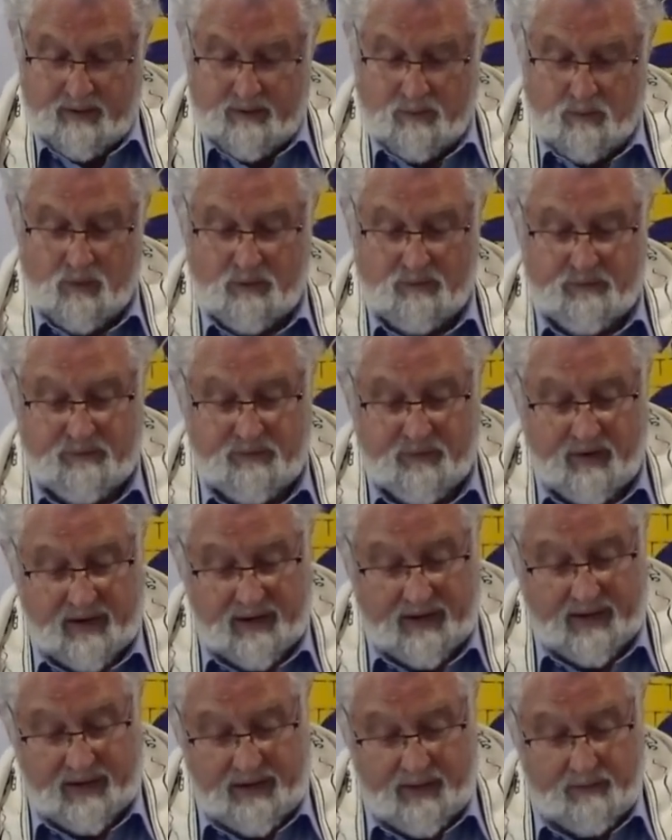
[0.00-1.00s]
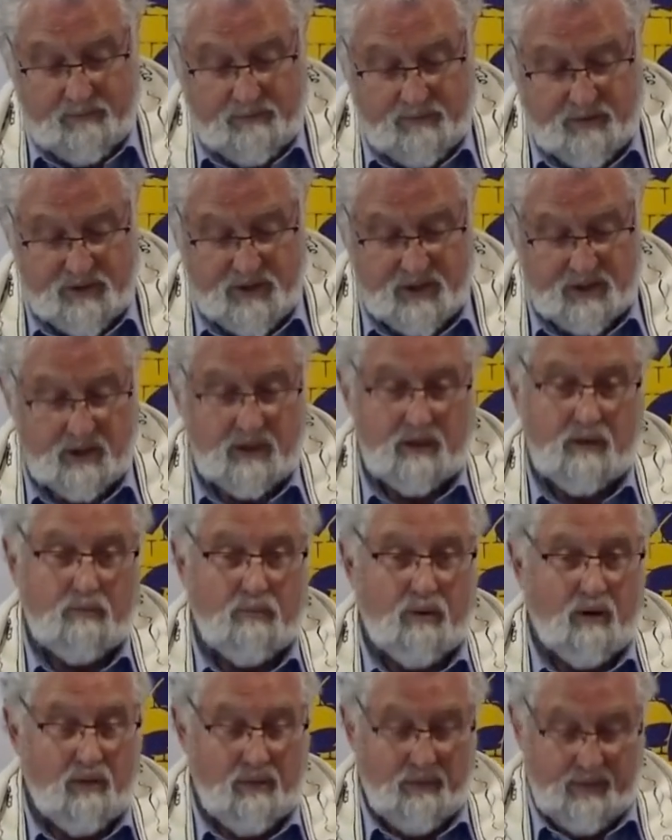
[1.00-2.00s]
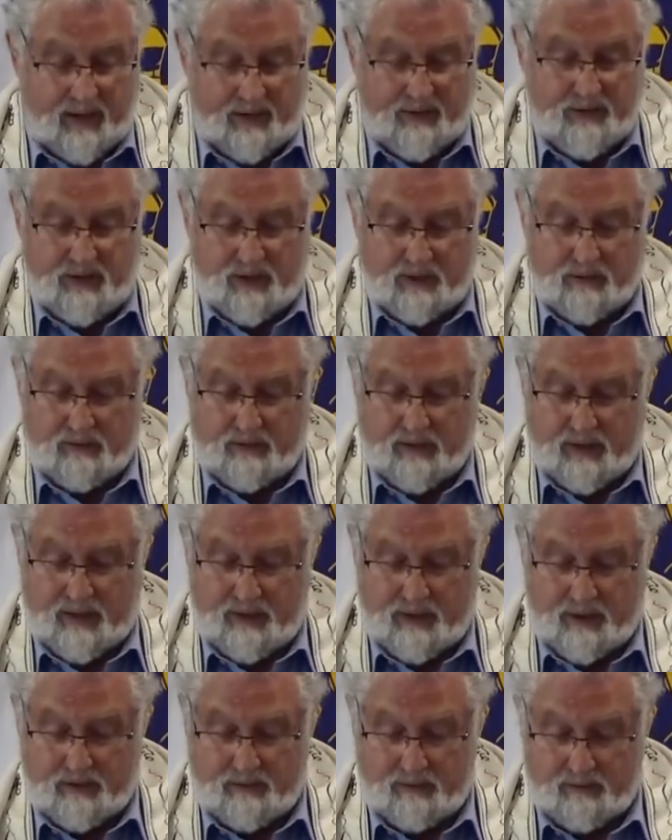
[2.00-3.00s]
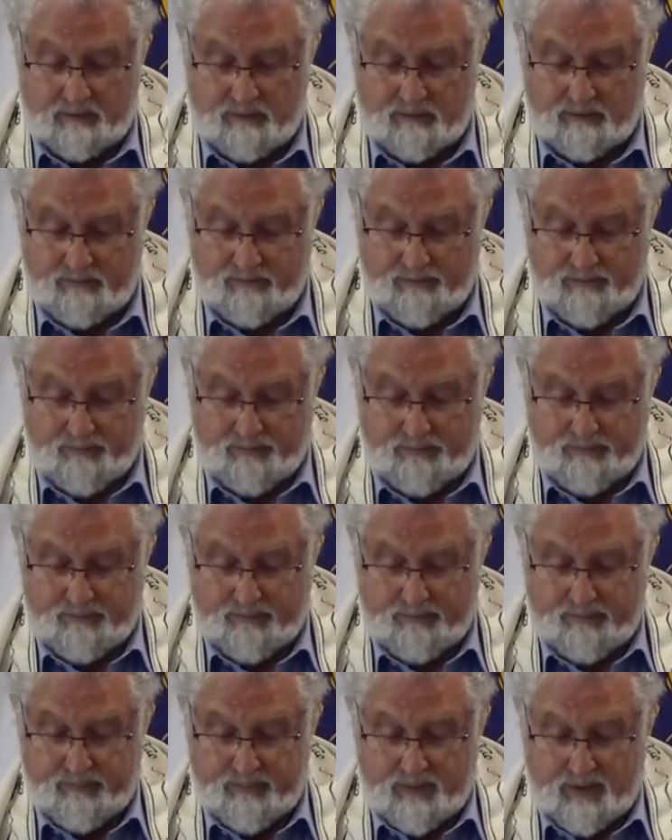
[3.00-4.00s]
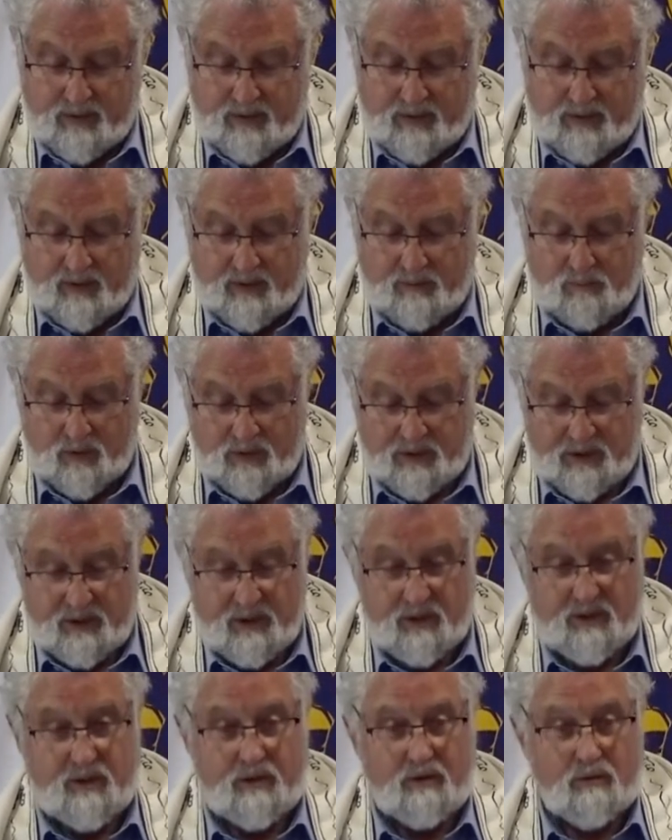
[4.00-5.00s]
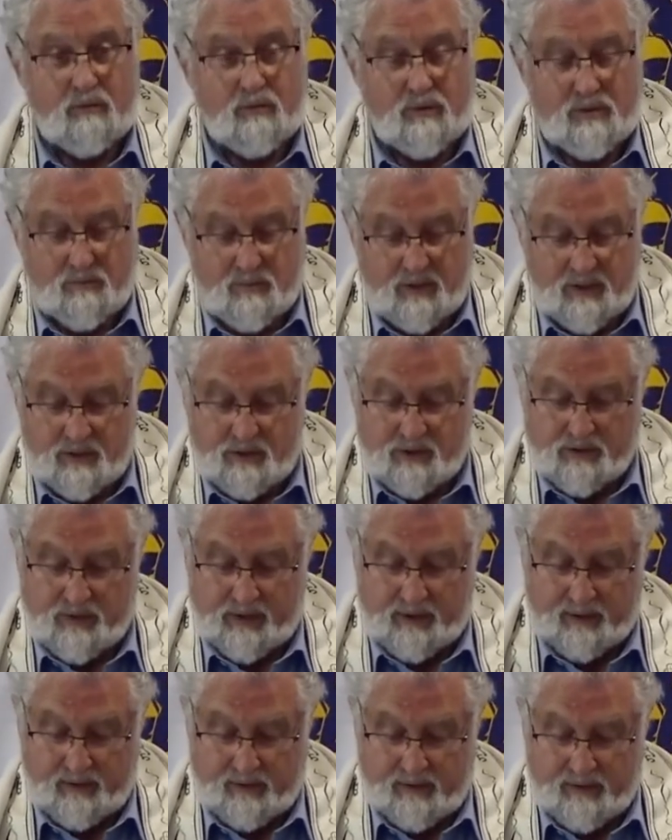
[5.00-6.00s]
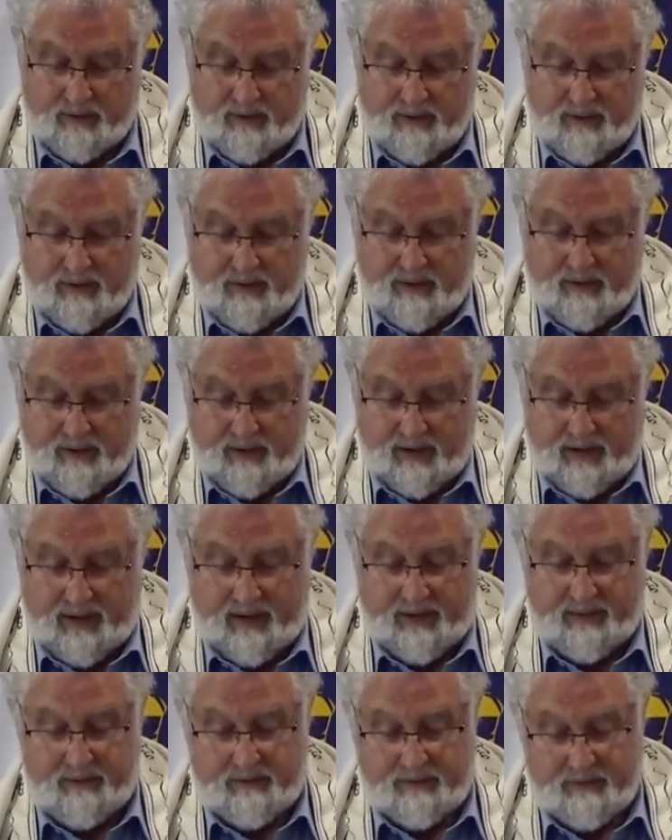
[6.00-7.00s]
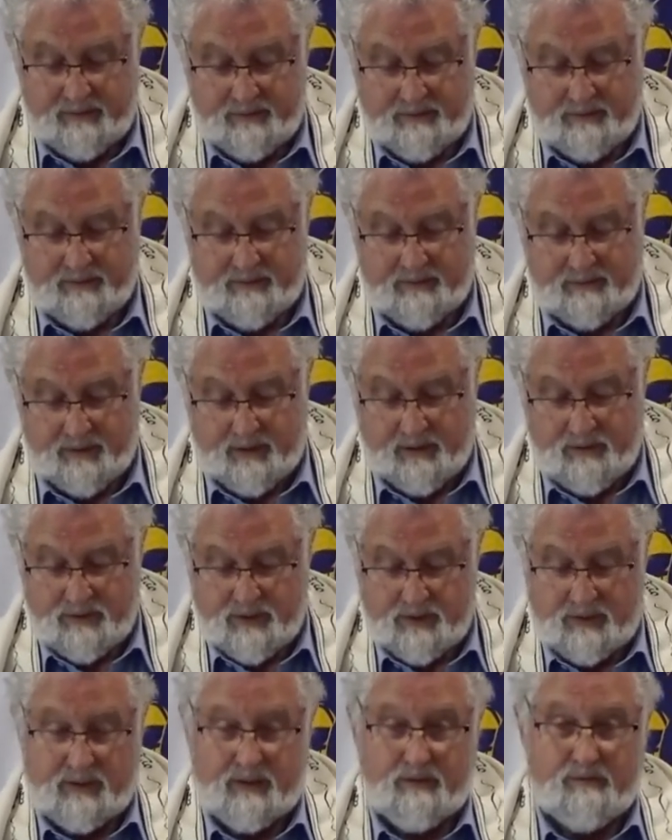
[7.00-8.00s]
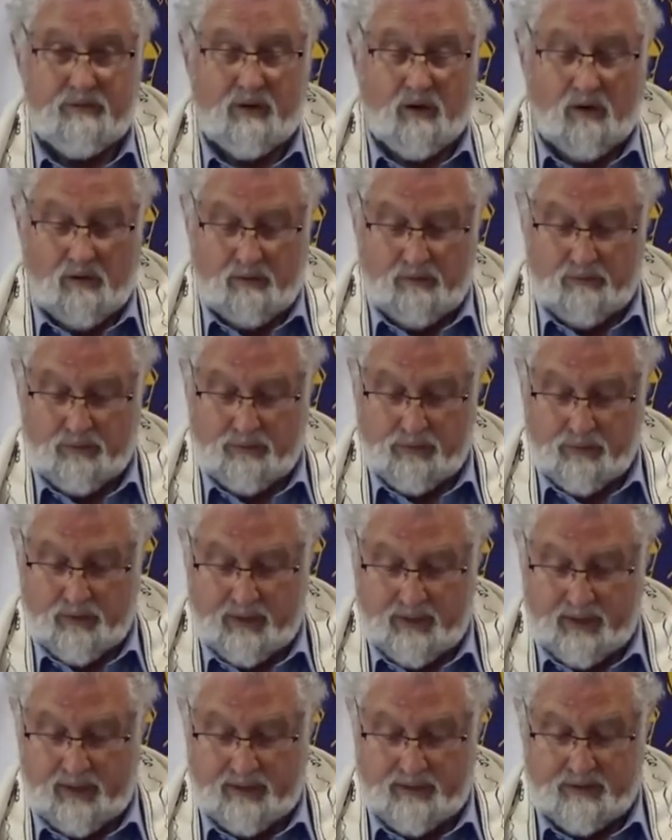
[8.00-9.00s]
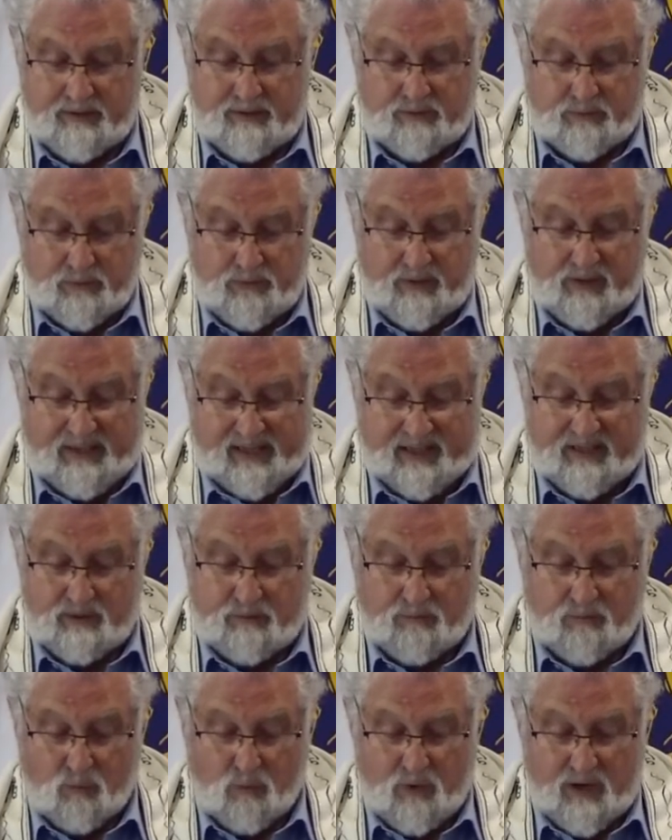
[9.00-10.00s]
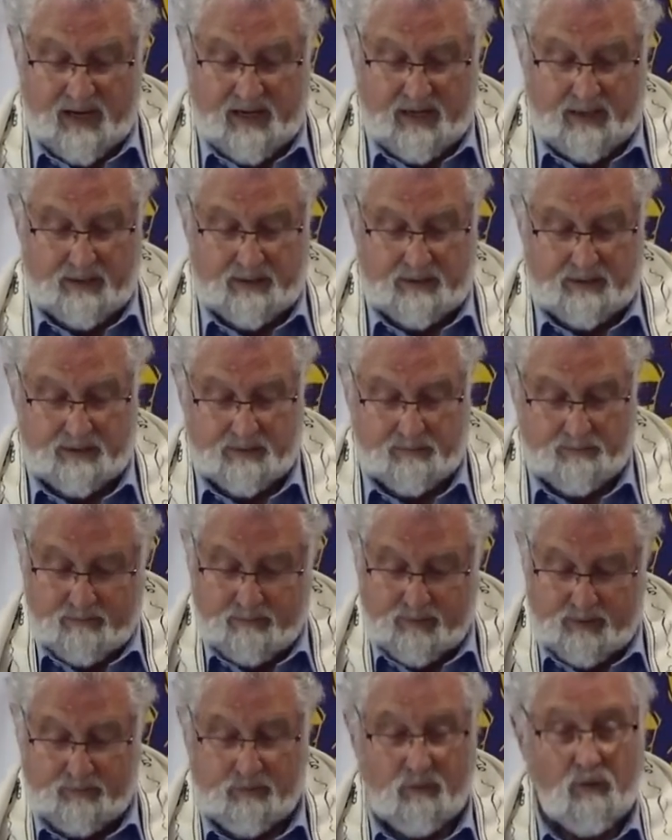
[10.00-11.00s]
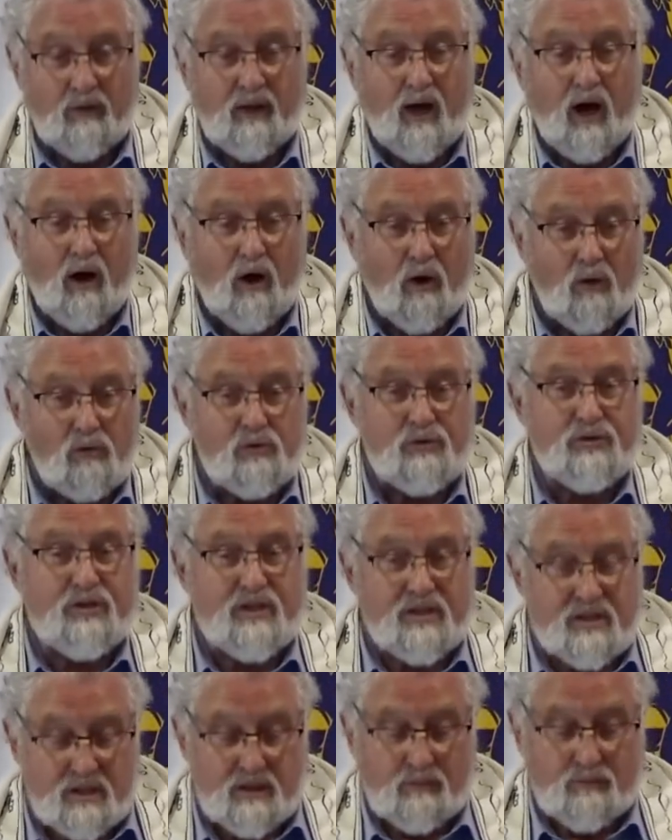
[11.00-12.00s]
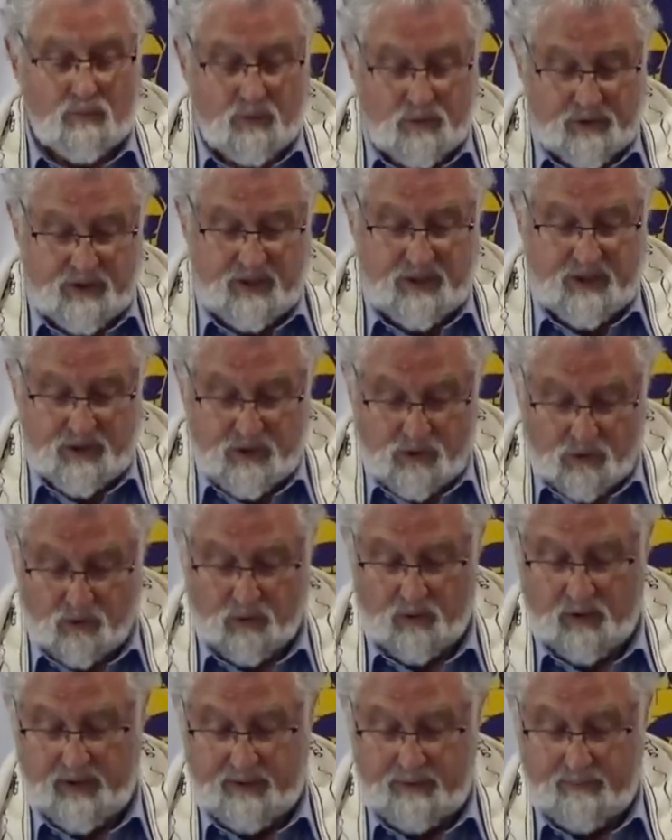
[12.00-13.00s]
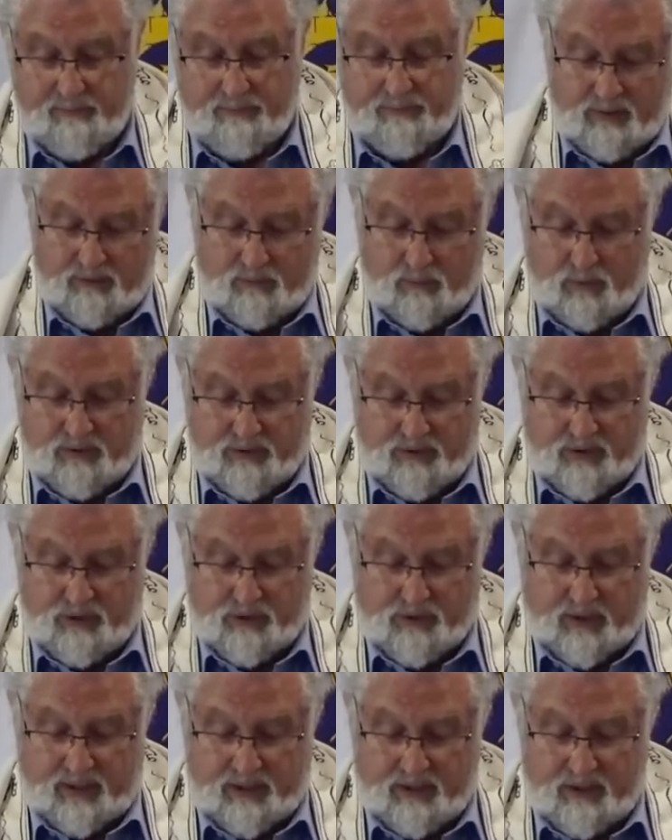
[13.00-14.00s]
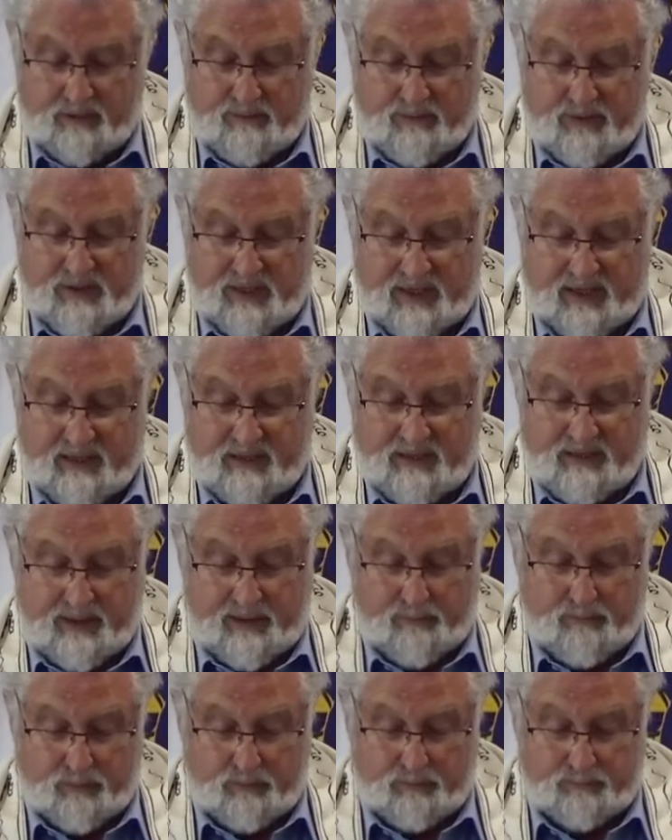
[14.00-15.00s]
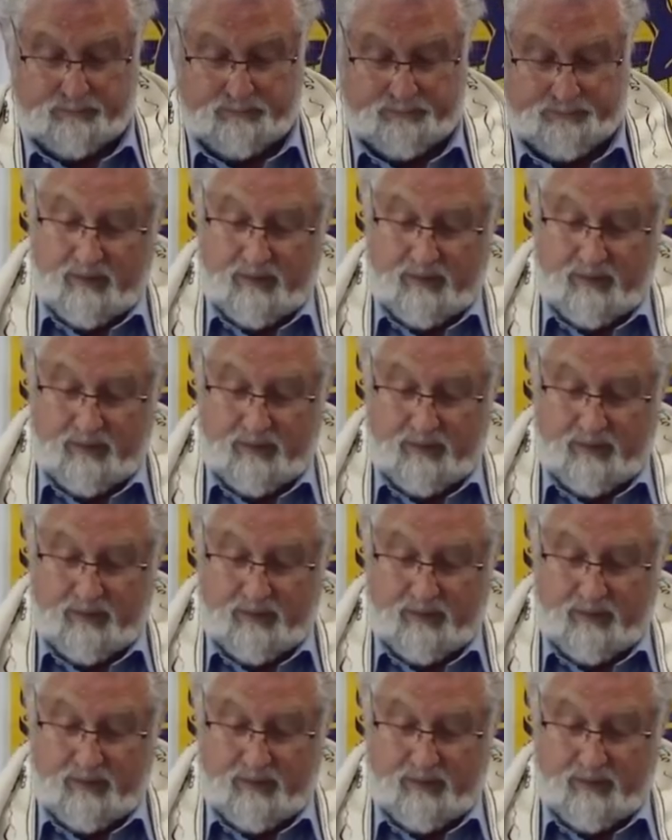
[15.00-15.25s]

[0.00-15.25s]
were finally visited upon that generation in which Yeshua was ministering, and those that lived on through the next 40 years, before the whole system was destroyed with the destruction of the Second Temple.